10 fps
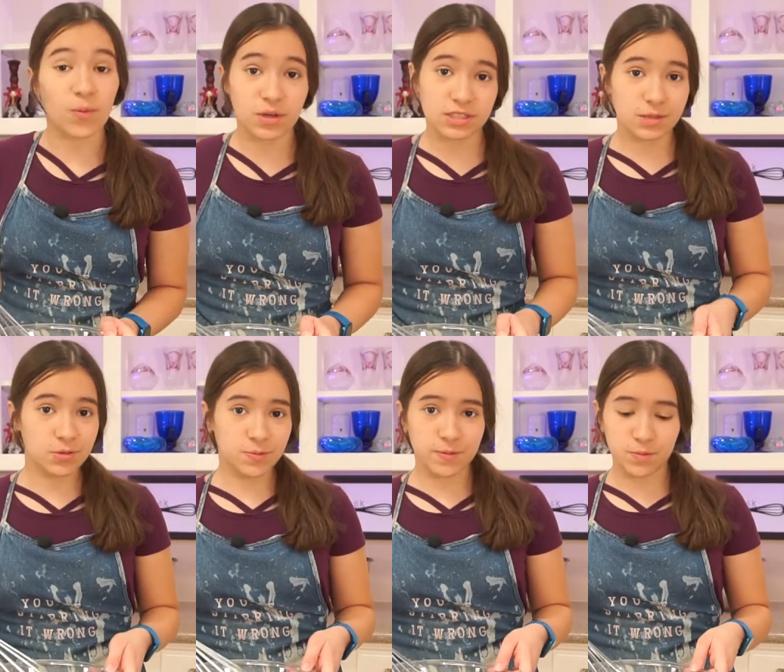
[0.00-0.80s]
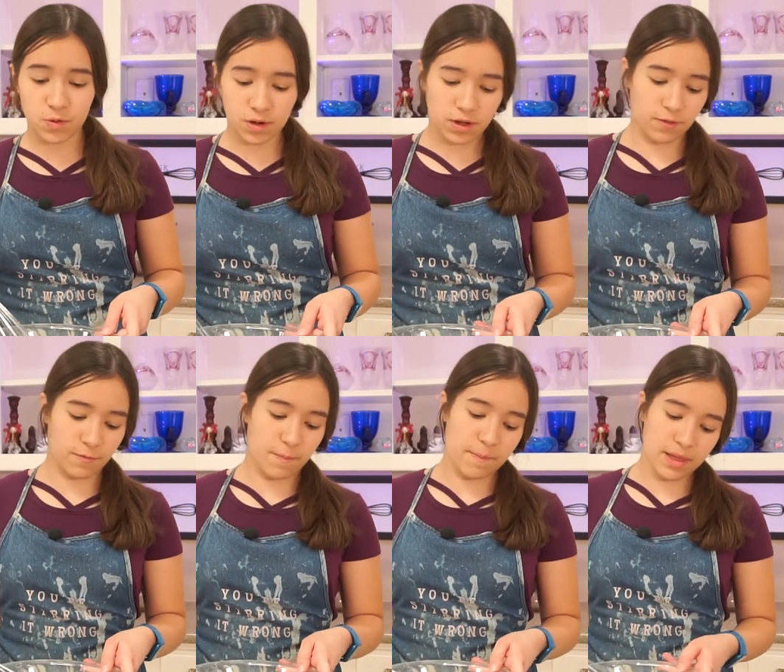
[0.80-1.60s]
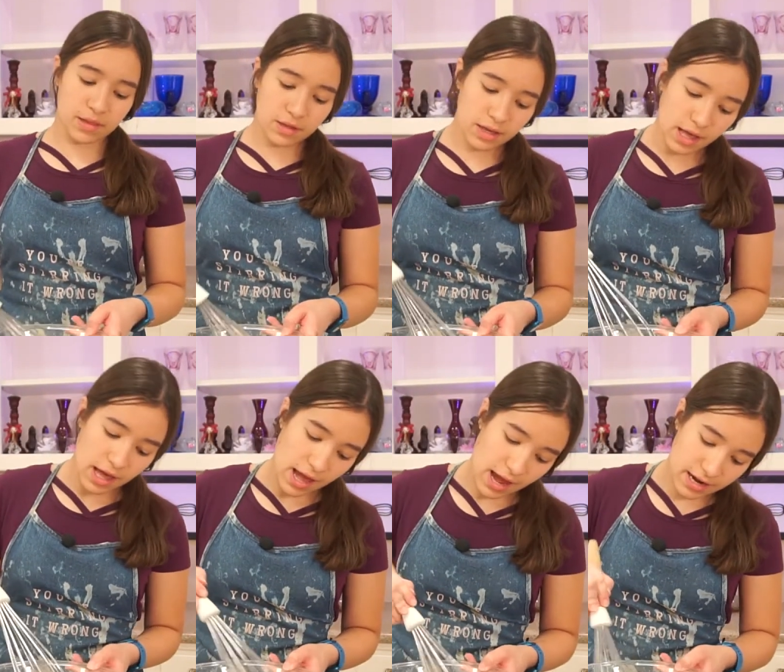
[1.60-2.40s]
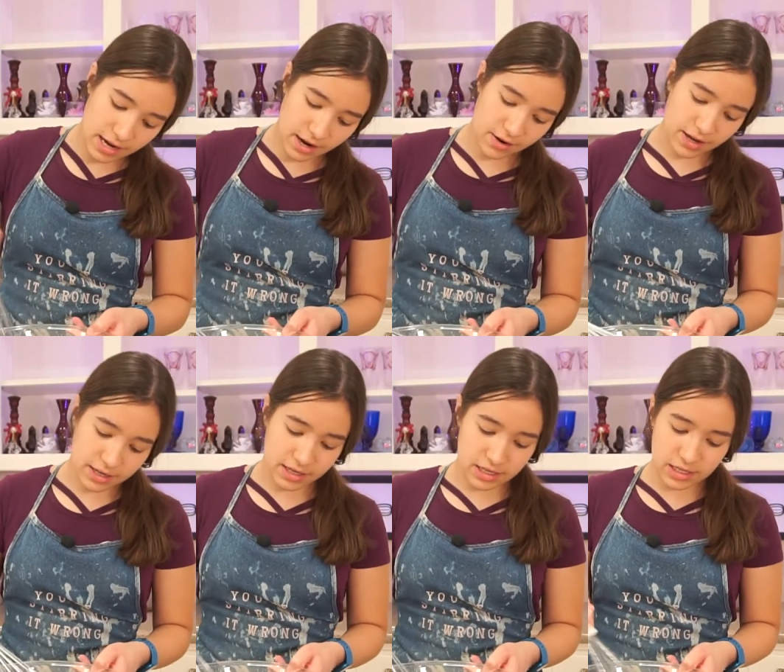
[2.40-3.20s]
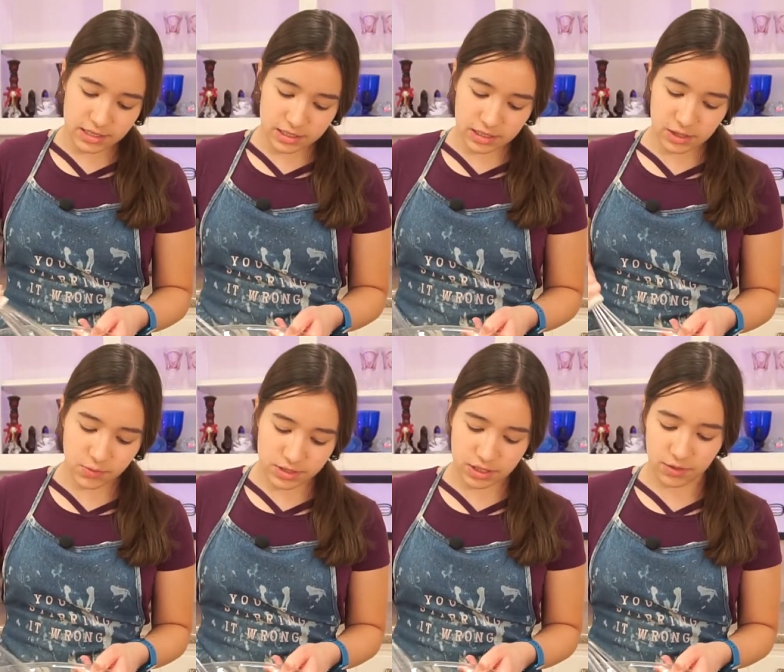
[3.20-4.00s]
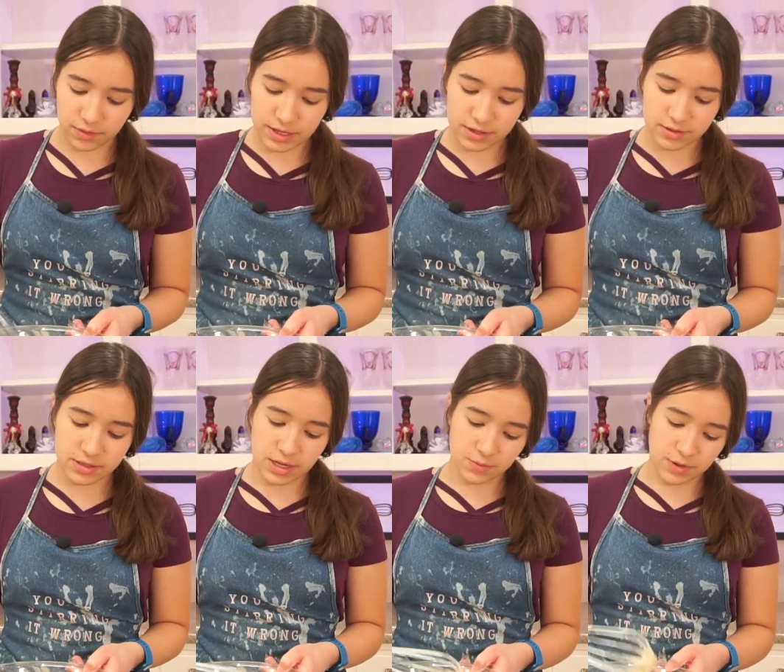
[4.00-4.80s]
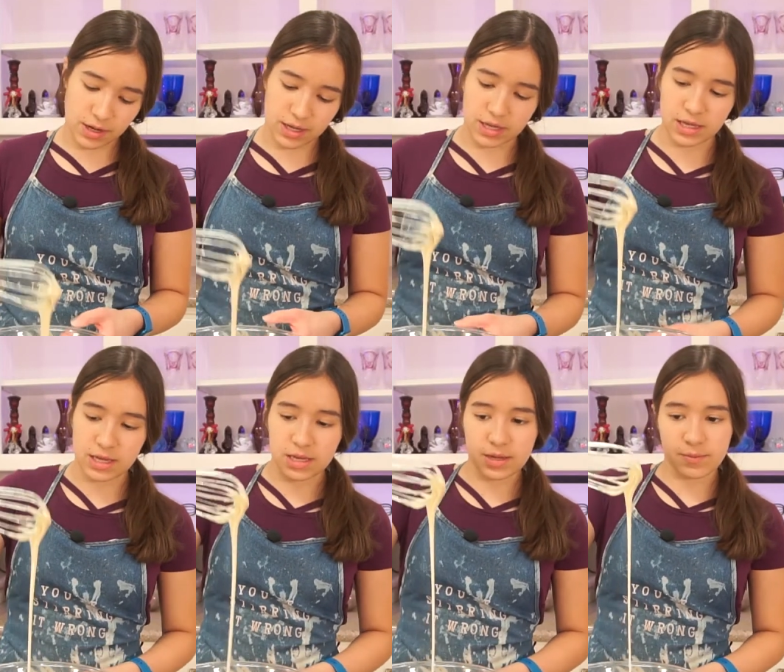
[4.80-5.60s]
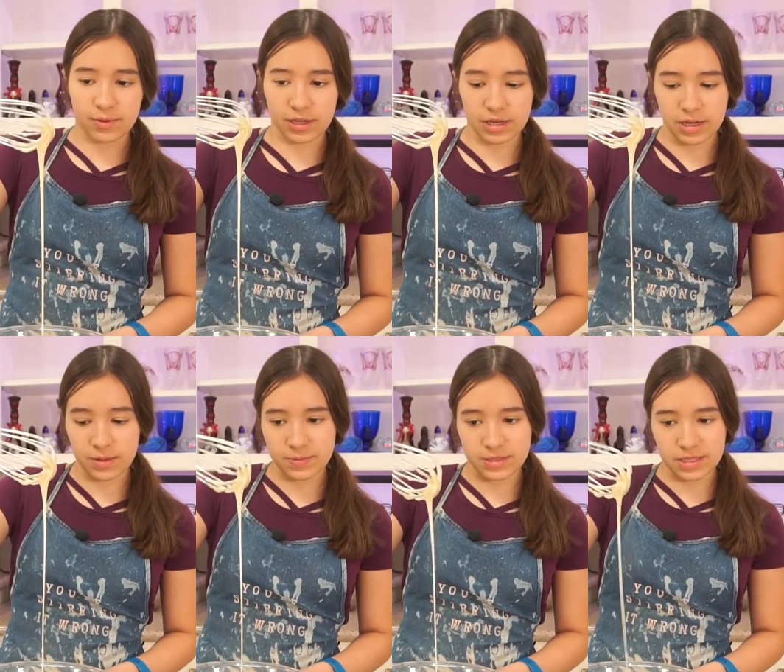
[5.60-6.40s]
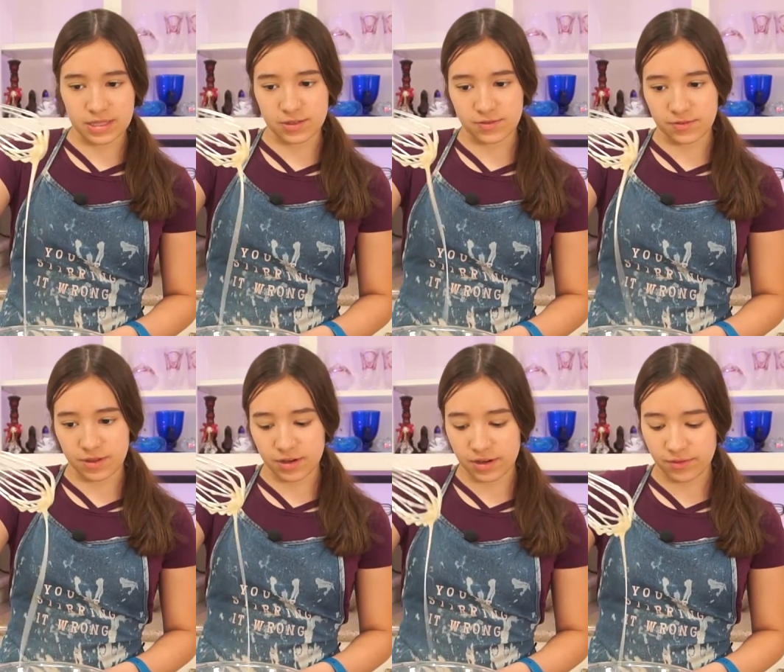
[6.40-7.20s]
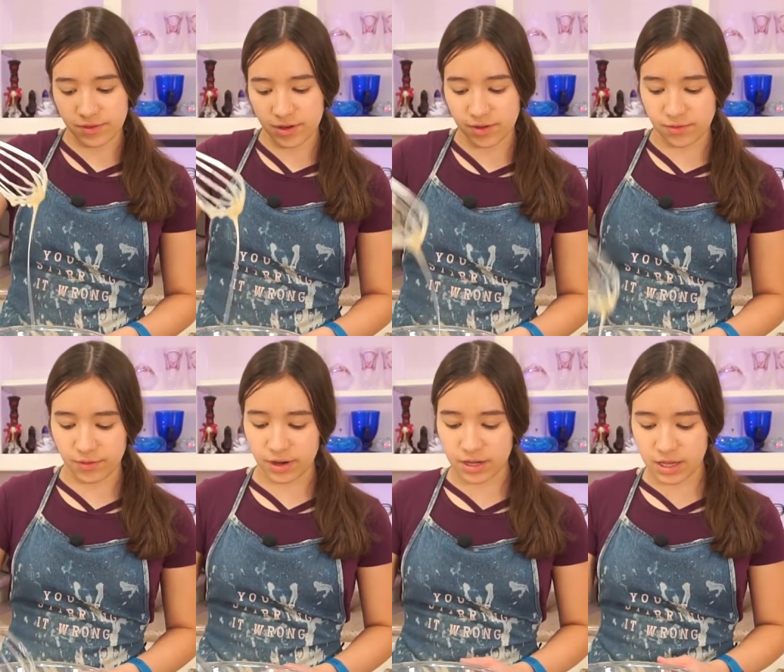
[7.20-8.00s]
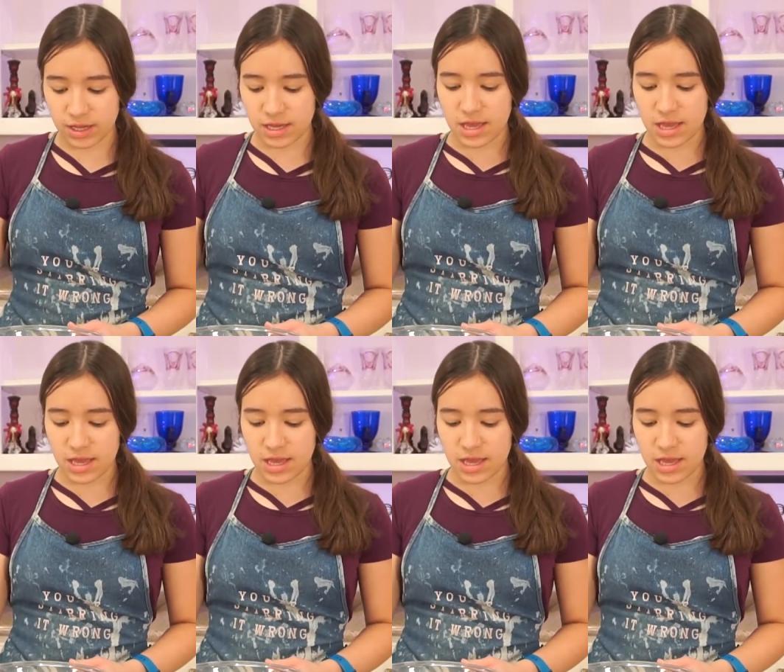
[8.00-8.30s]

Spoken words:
1 tablespoon more of milk, and now I can easily whisk it around, and when I bring it up, see it's very, very runny.